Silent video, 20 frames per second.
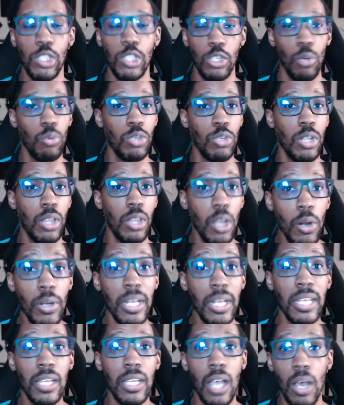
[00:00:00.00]
So
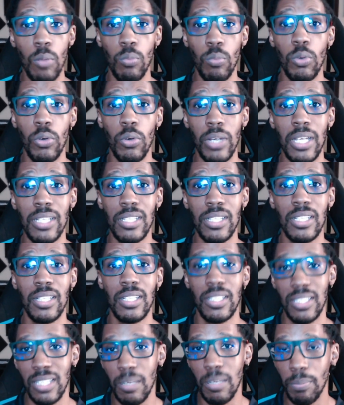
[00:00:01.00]
learning Unreal Engine C++